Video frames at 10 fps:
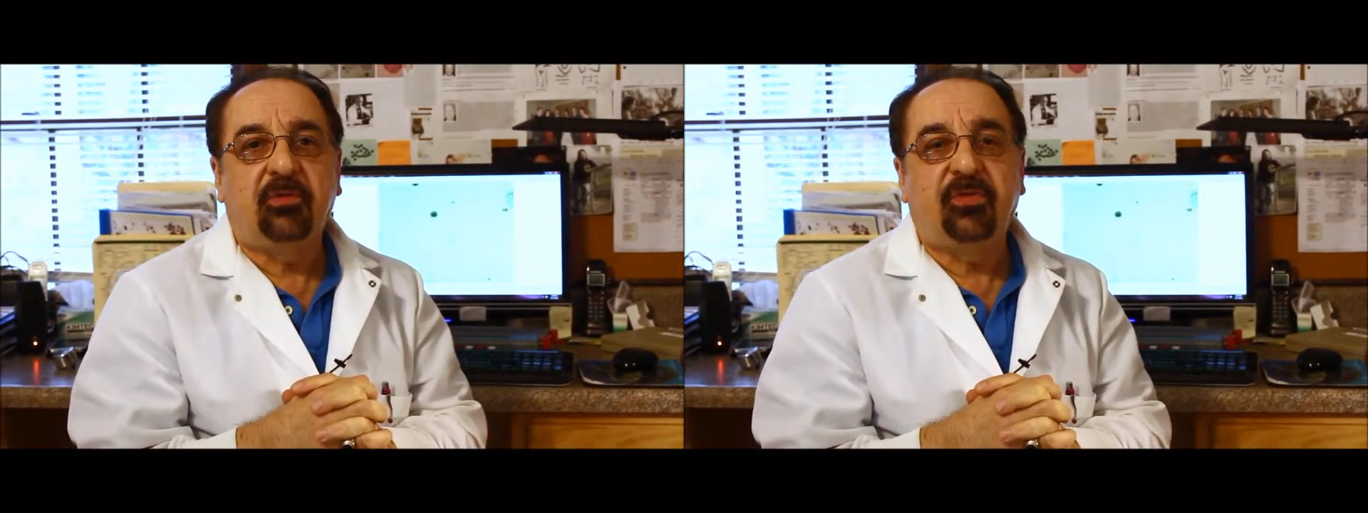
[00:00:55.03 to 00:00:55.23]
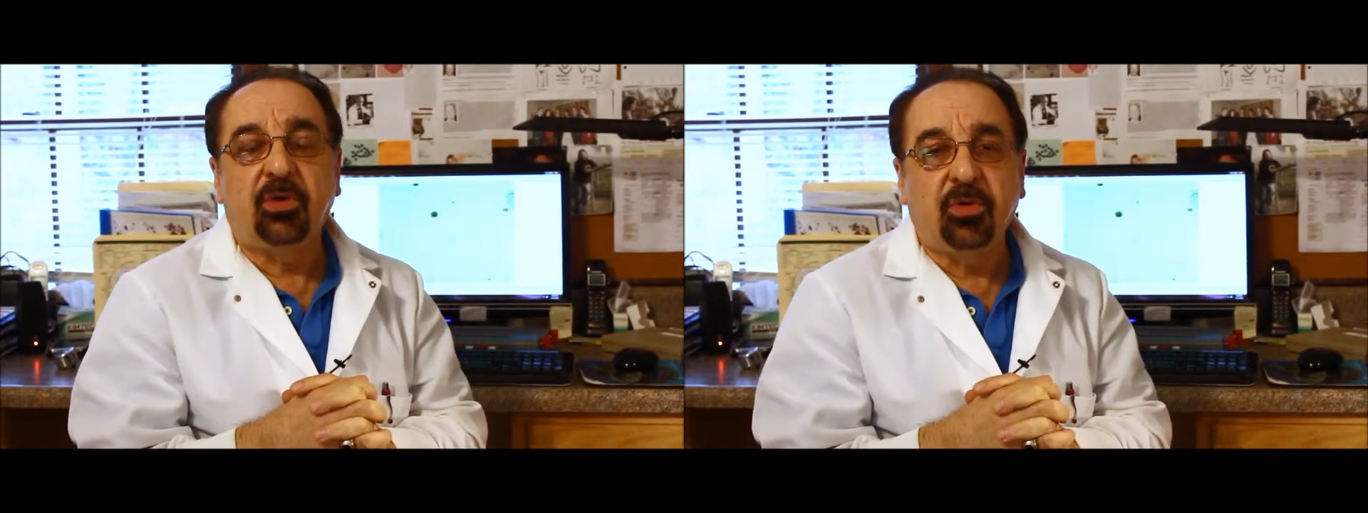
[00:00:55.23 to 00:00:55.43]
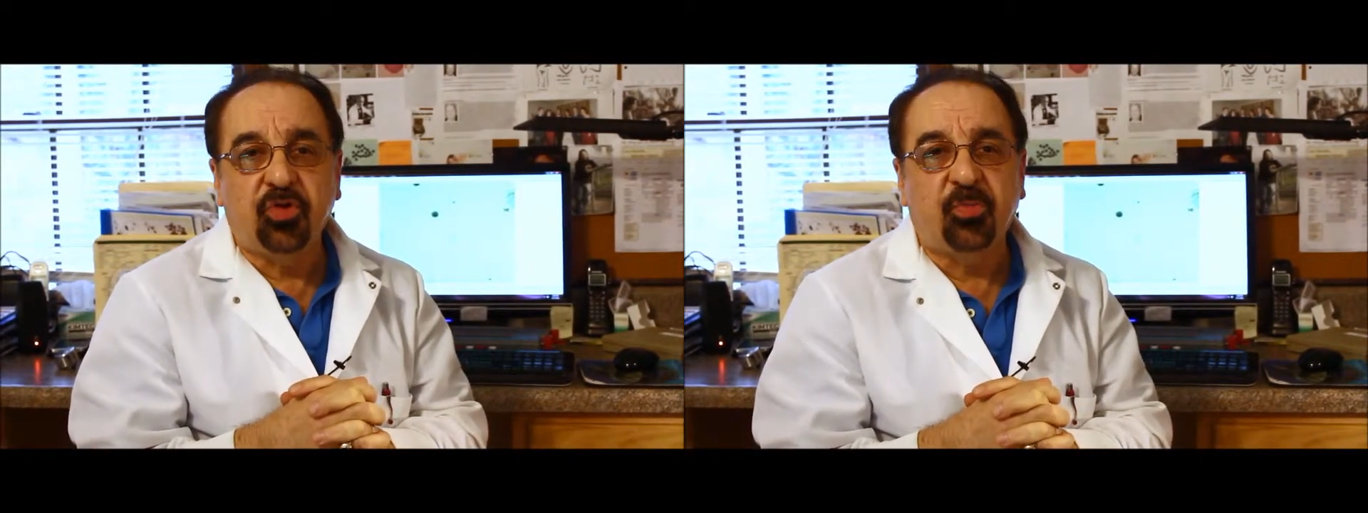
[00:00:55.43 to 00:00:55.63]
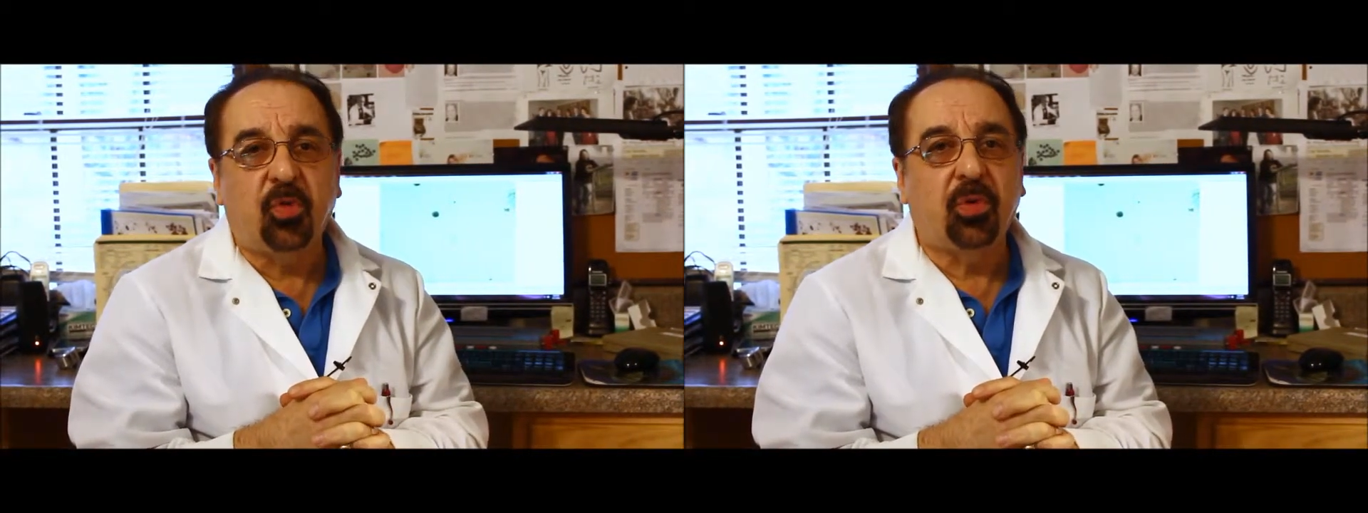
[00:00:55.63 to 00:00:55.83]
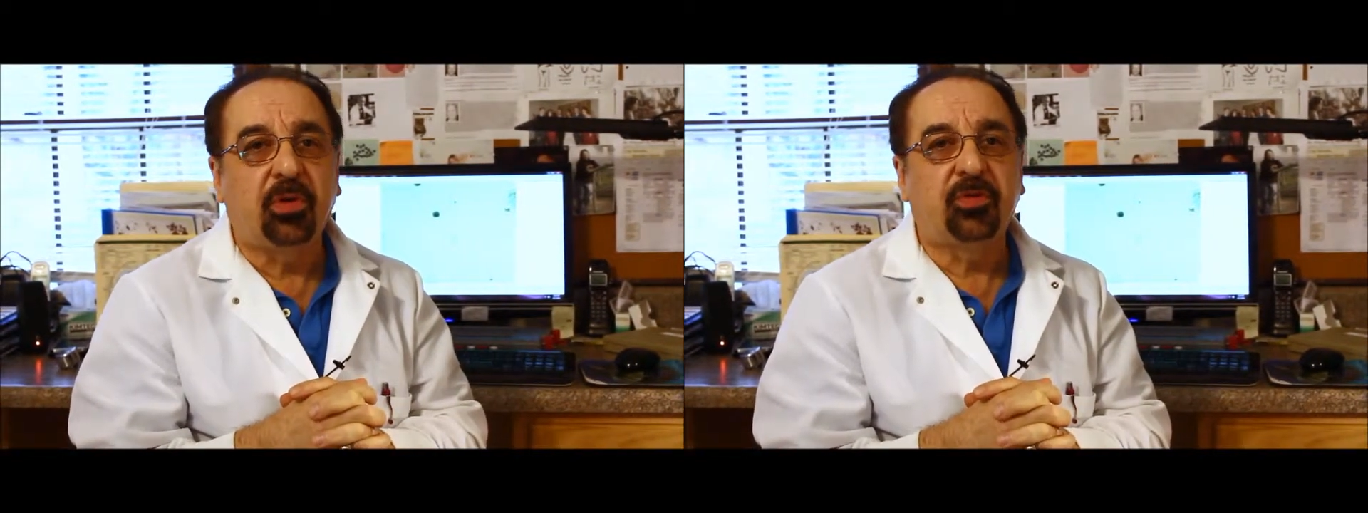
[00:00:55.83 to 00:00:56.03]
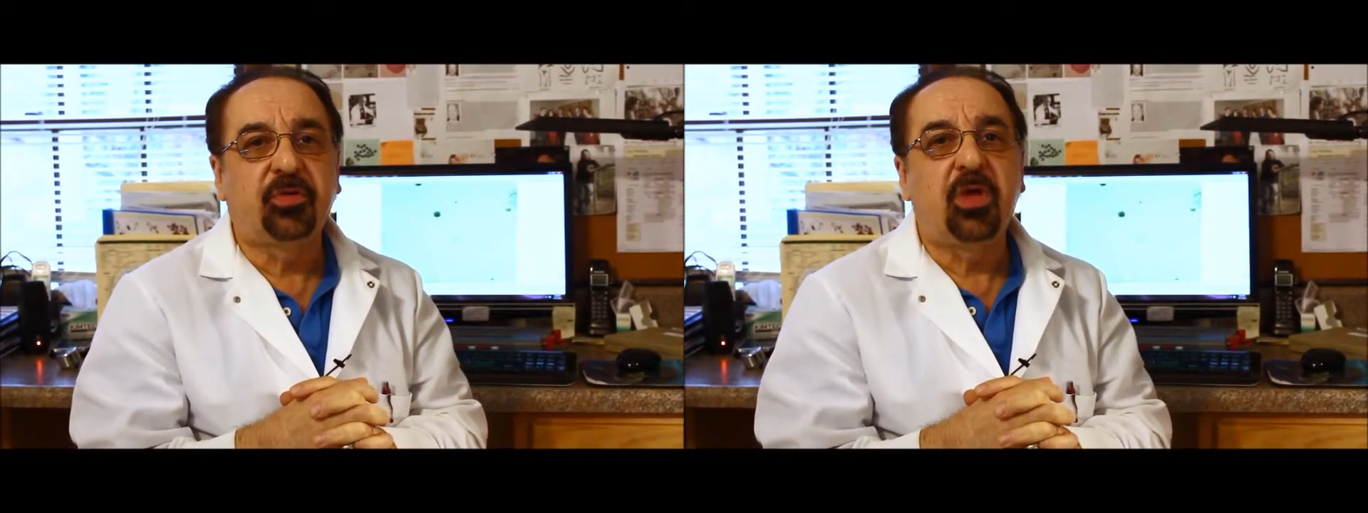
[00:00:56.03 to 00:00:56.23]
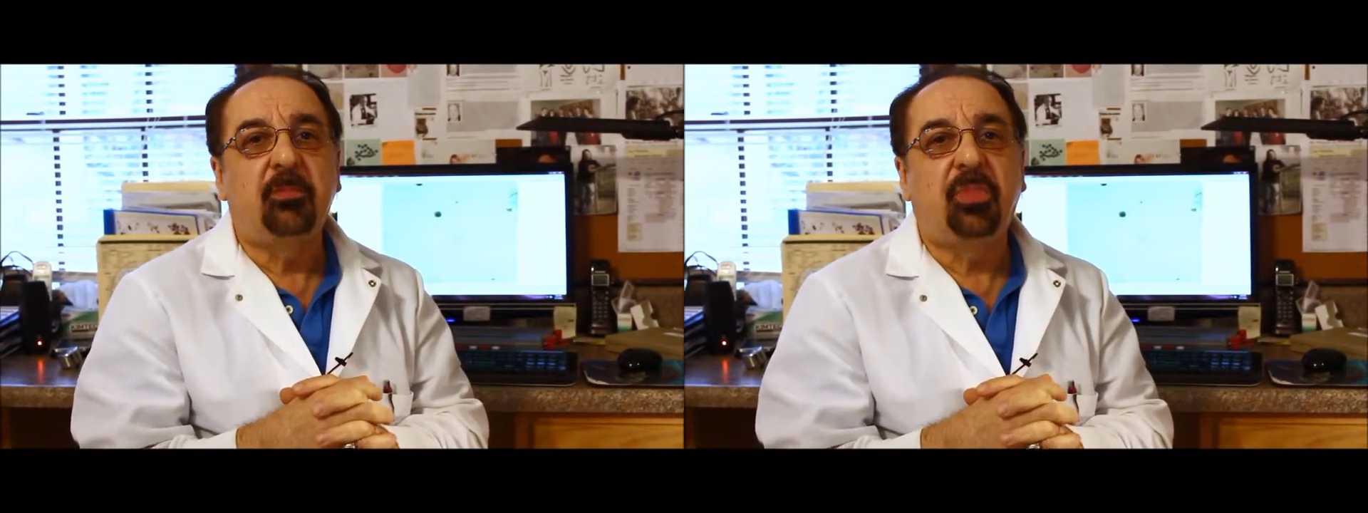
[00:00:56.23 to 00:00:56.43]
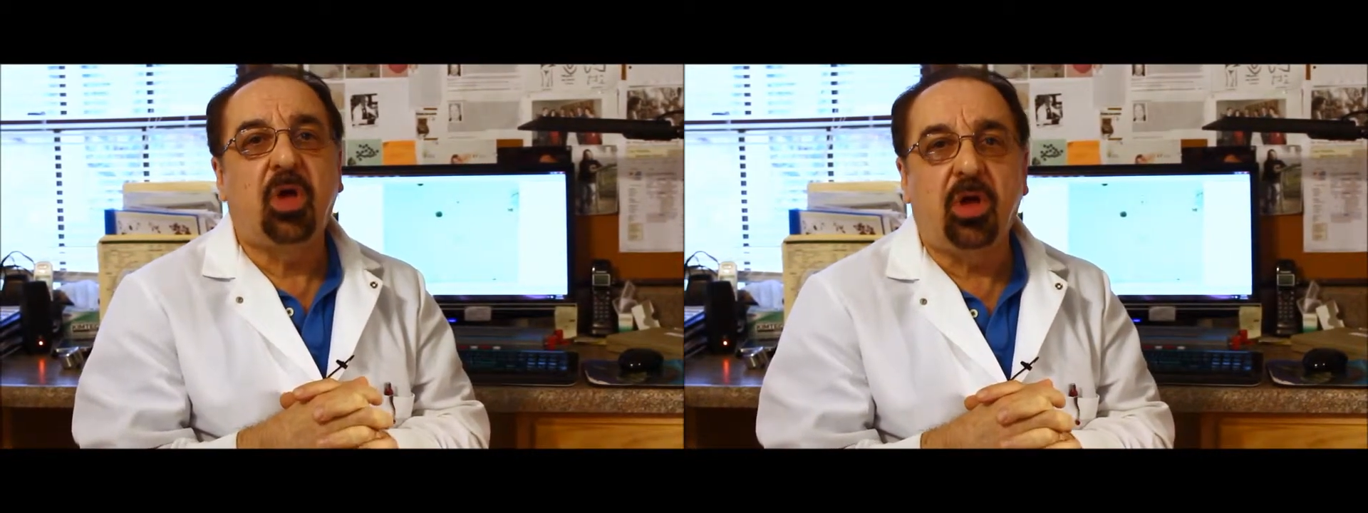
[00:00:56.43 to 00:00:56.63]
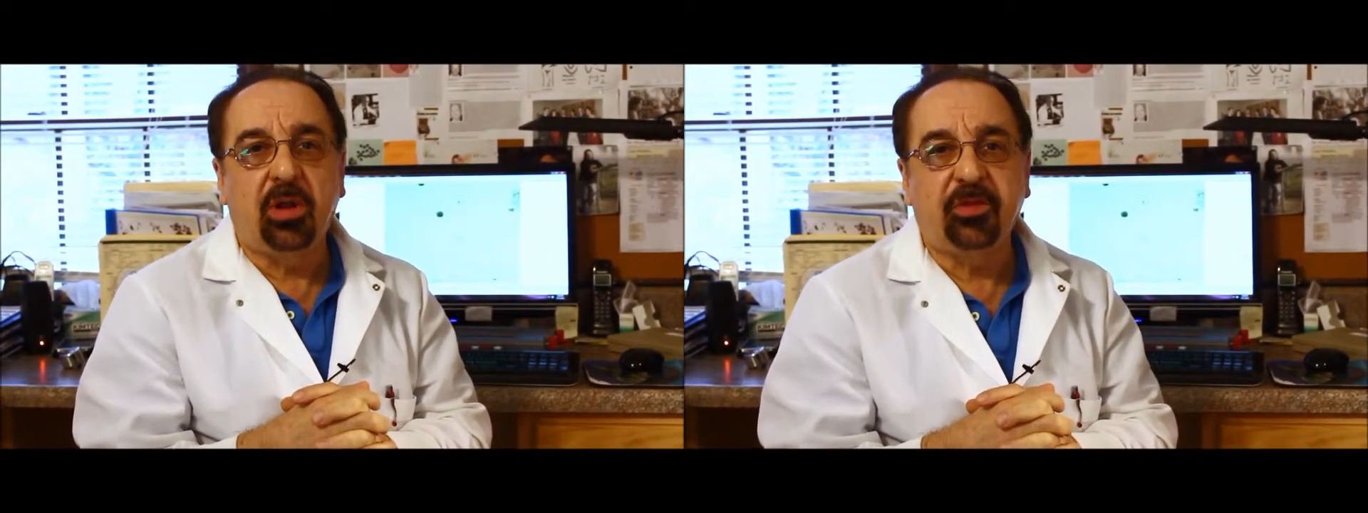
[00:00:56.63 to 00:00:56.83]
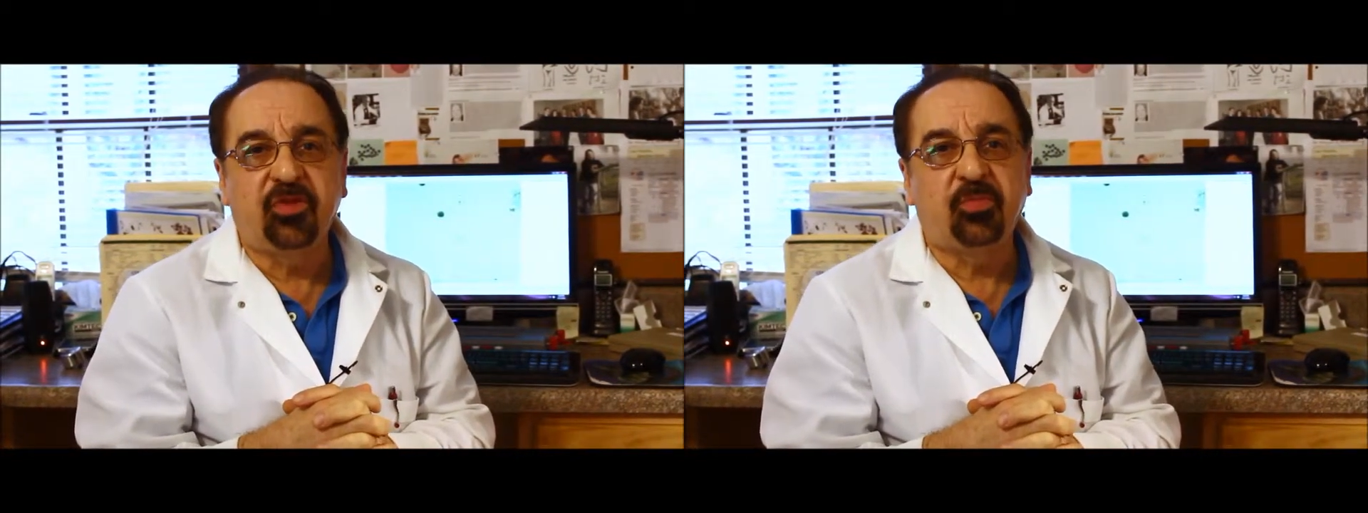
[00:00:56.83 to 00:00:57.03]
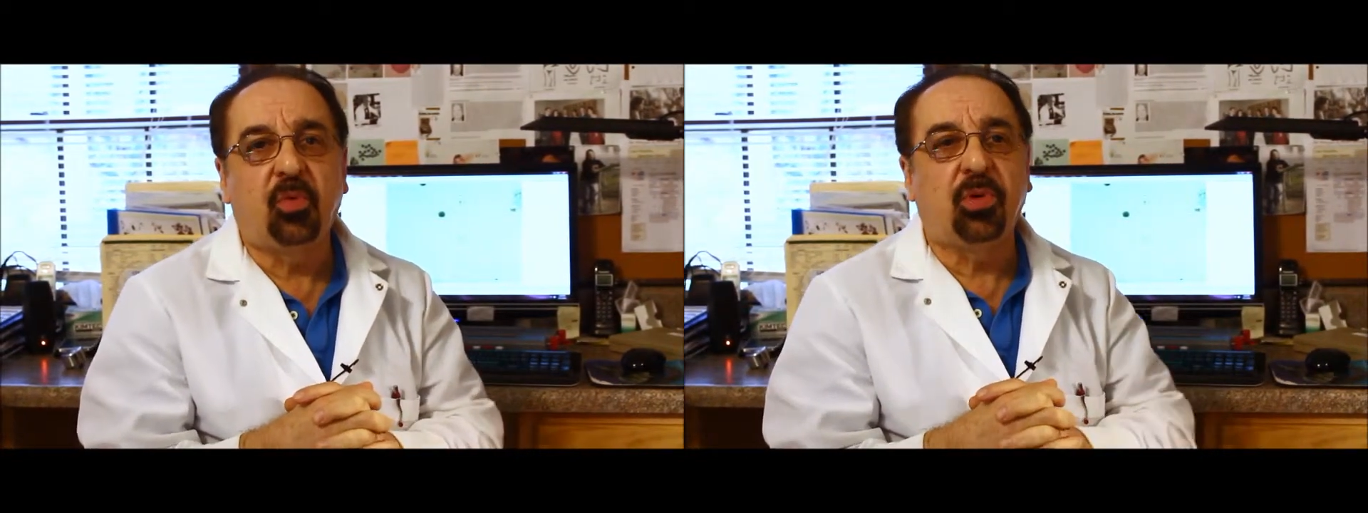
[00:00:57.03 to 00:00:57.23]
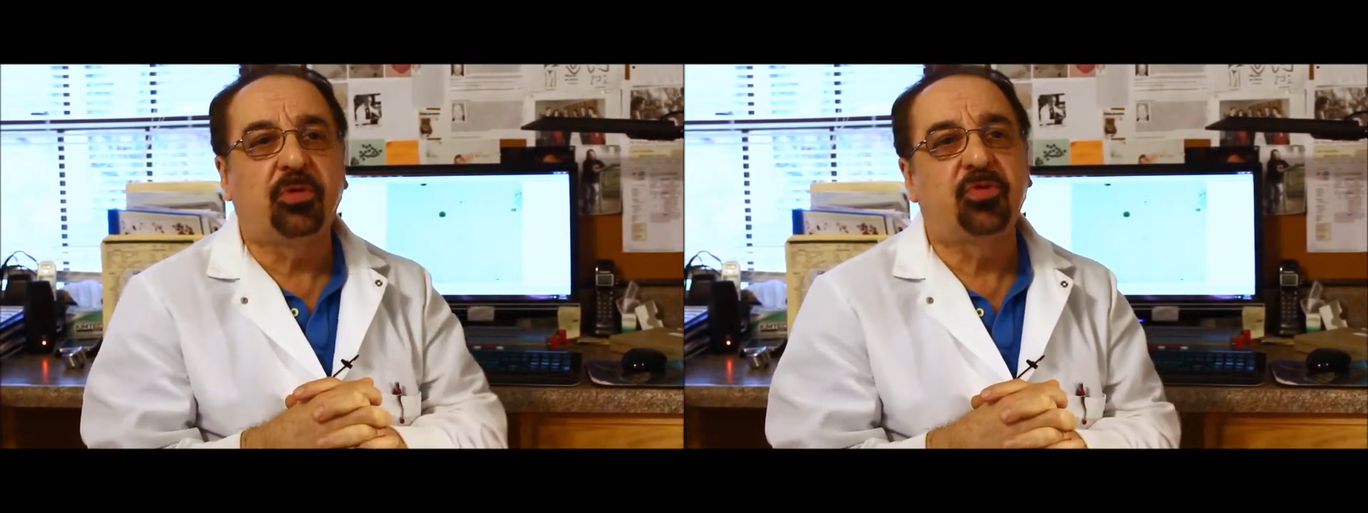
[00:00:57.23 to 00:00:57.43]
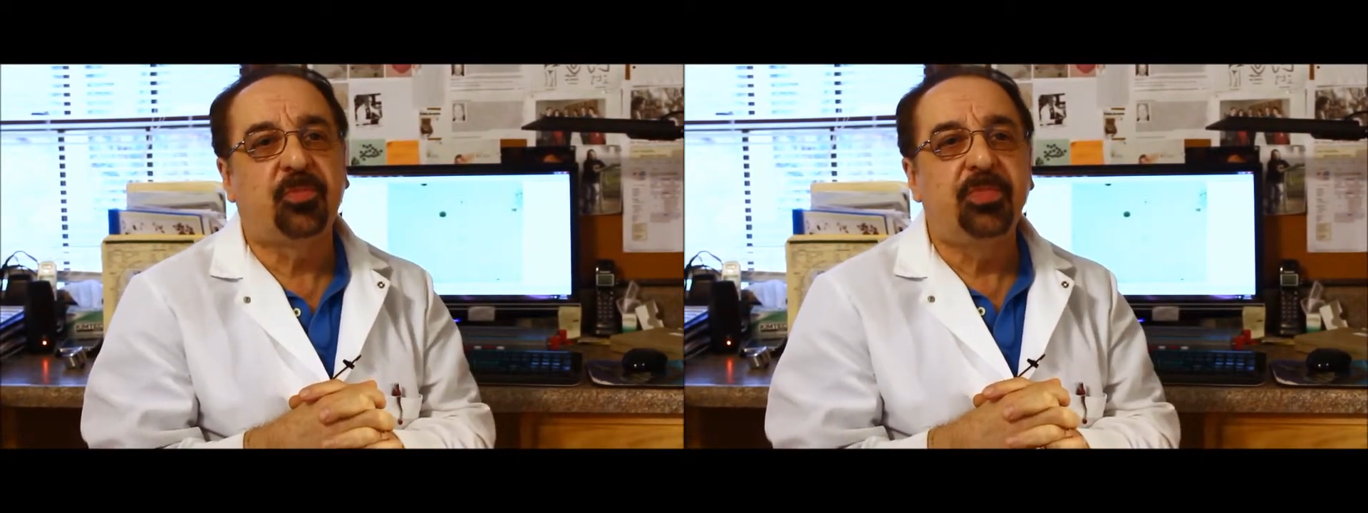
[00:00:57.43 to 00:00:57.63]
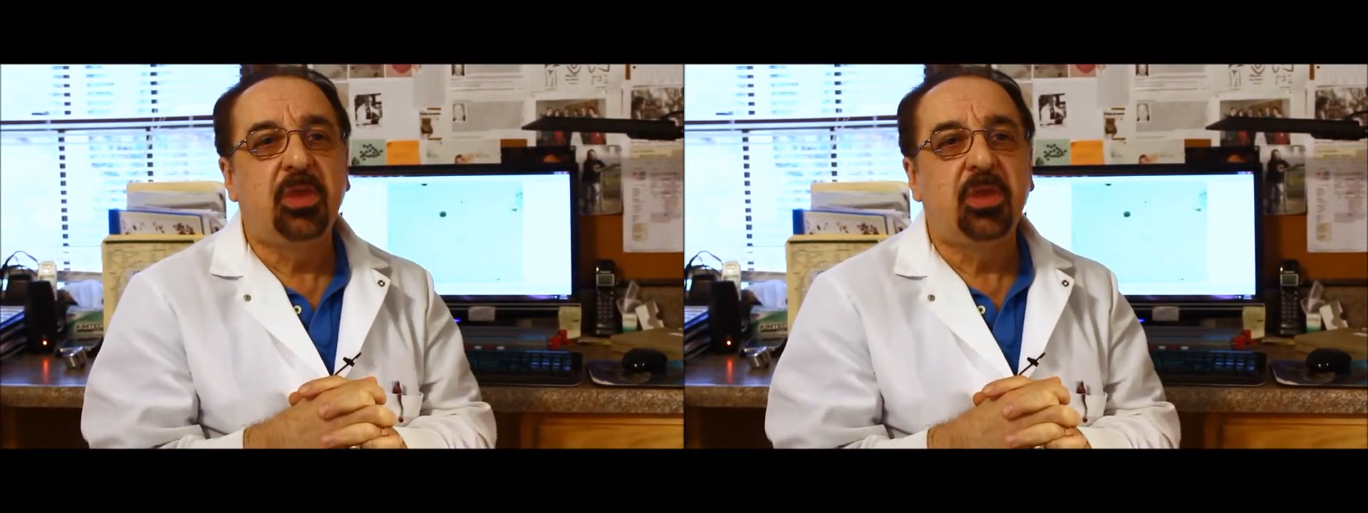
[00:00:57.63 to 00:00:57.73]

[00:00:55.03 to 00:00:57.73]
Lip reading: fungal spores, pollen spores.